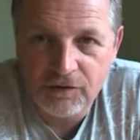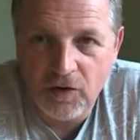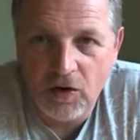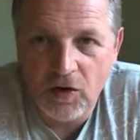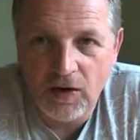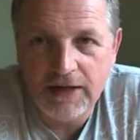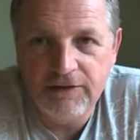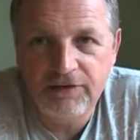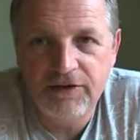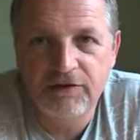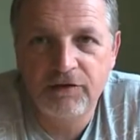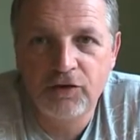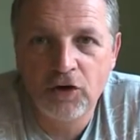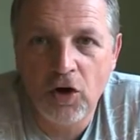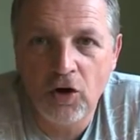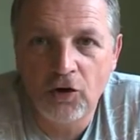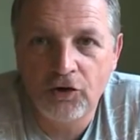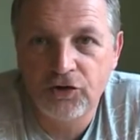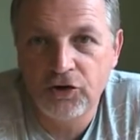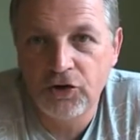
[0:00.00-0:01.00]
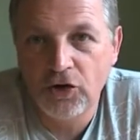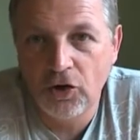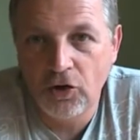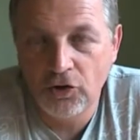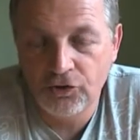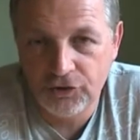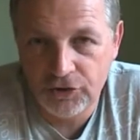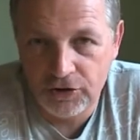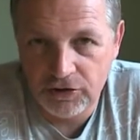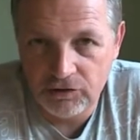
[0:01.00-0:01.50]
of all, if you've got
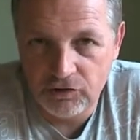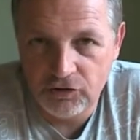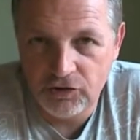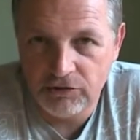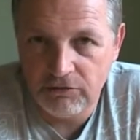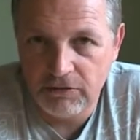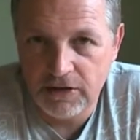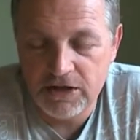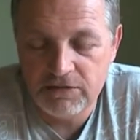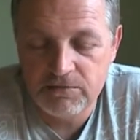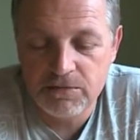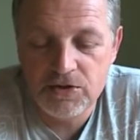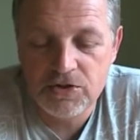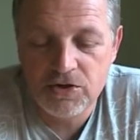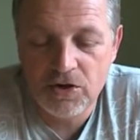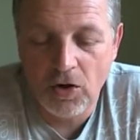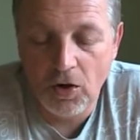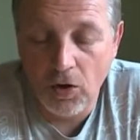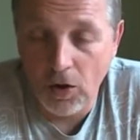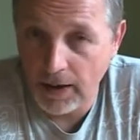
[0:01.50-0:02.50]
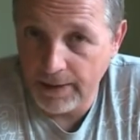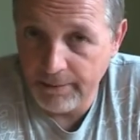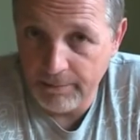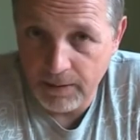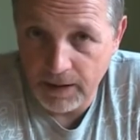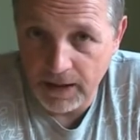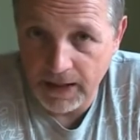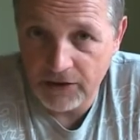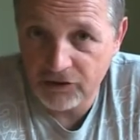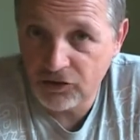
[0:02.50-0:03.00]
your security arrangements all in
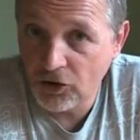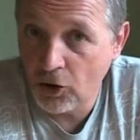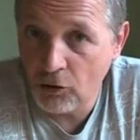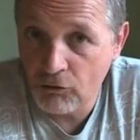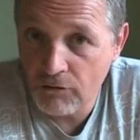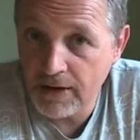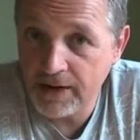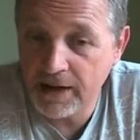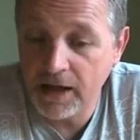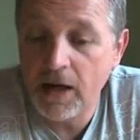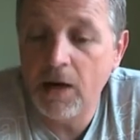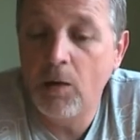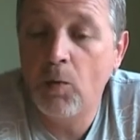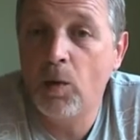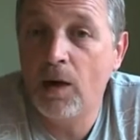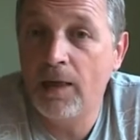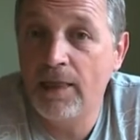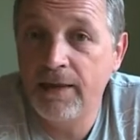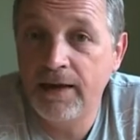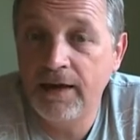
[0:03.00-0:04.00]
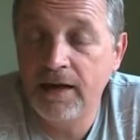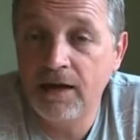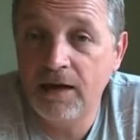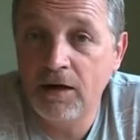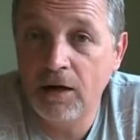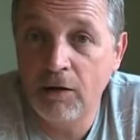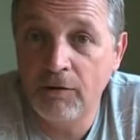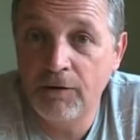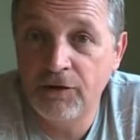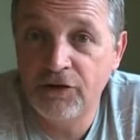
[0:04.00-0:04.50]
place already when
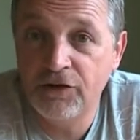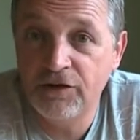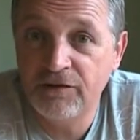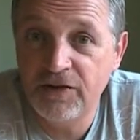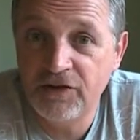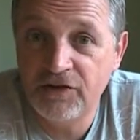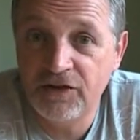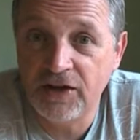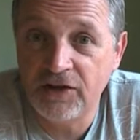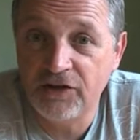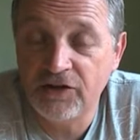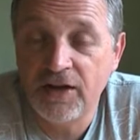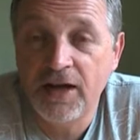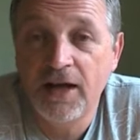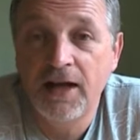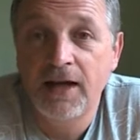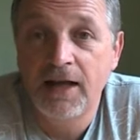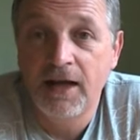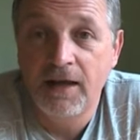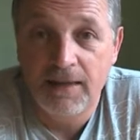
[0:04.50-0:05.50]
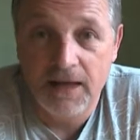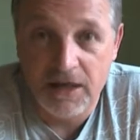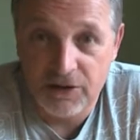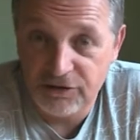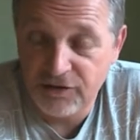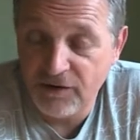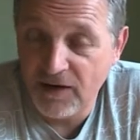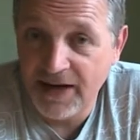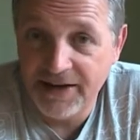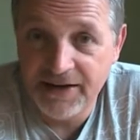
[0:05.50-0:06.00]
the officer visits,
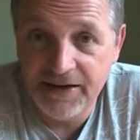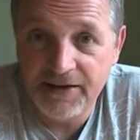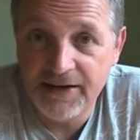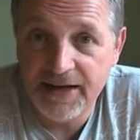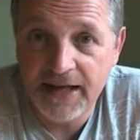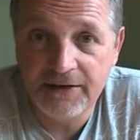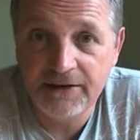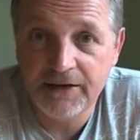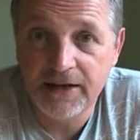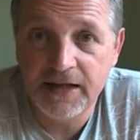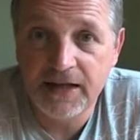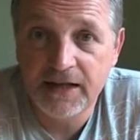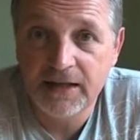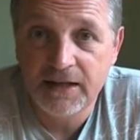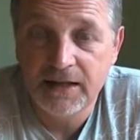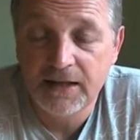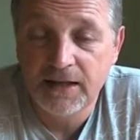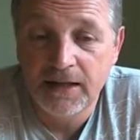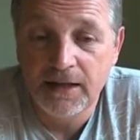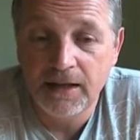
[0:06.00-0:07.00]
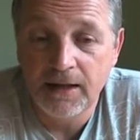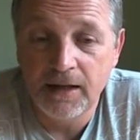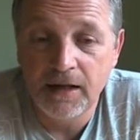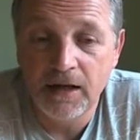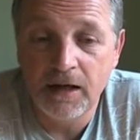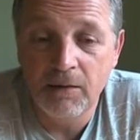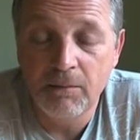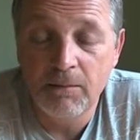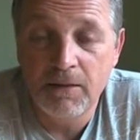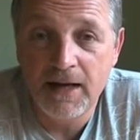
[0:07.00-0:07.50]
that's fine and dandy.
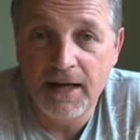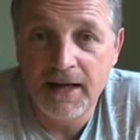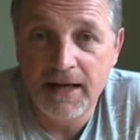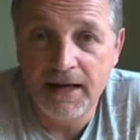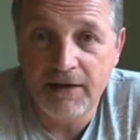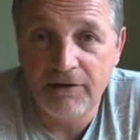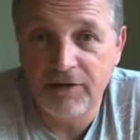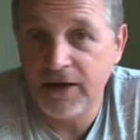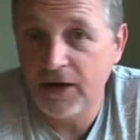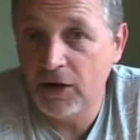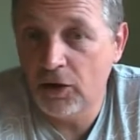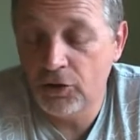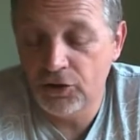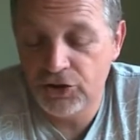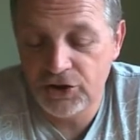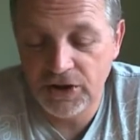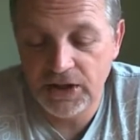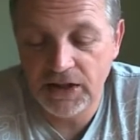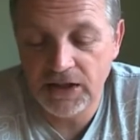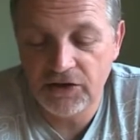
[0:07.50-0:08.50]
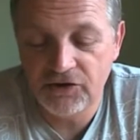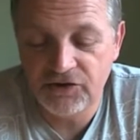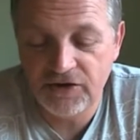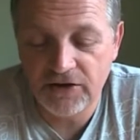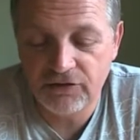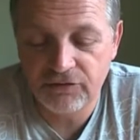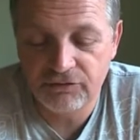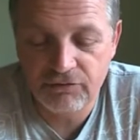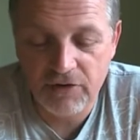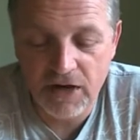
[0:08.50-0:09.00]
If he or she
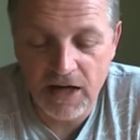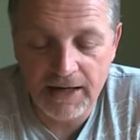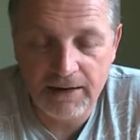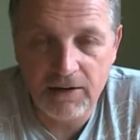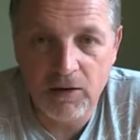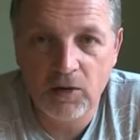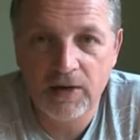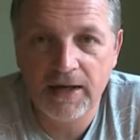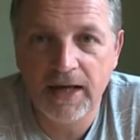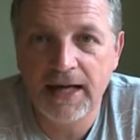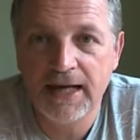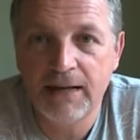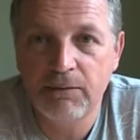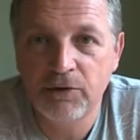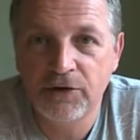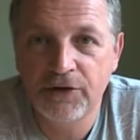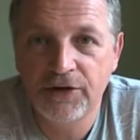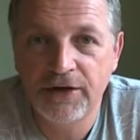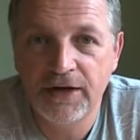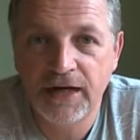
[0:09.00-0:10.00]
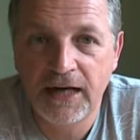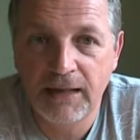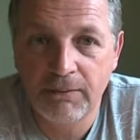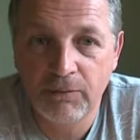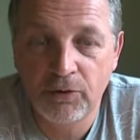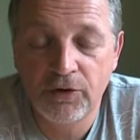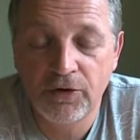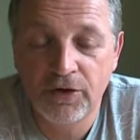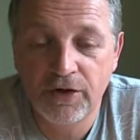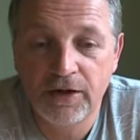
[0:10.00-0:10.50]
says, right, okay, I'm
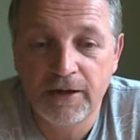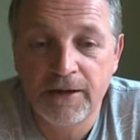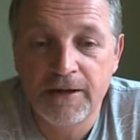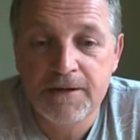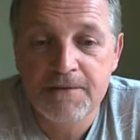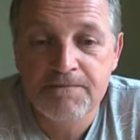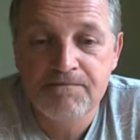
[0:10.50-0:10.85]
gonna